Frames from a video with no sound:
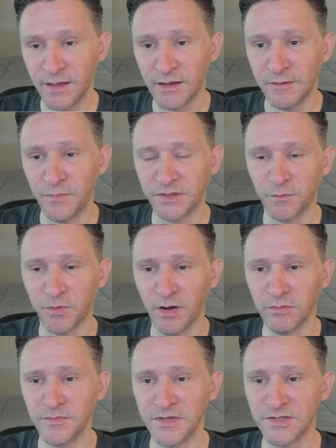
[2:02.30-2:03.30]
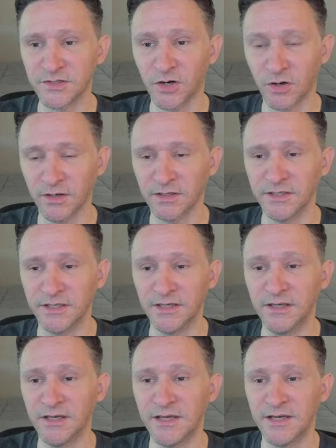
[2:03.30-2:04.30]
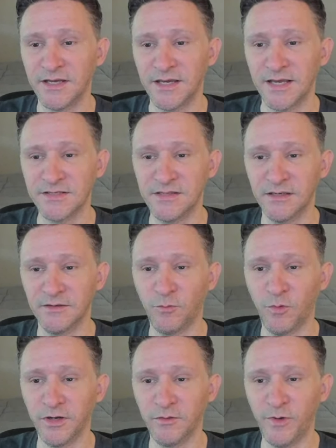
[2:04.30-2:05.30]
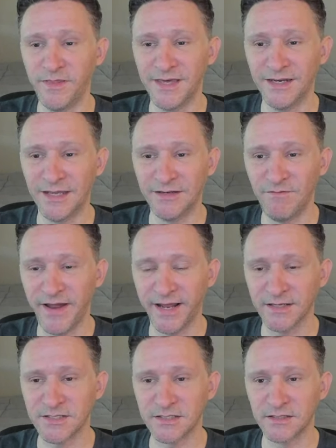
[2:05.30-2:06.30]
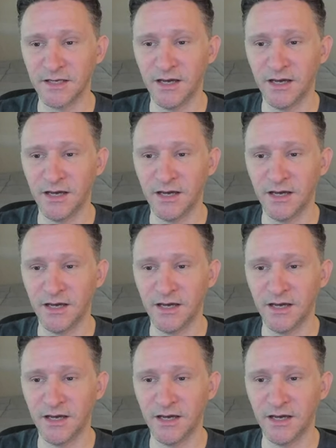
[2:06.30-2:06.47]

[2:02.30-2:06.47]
But the problem is currently is that we then advance,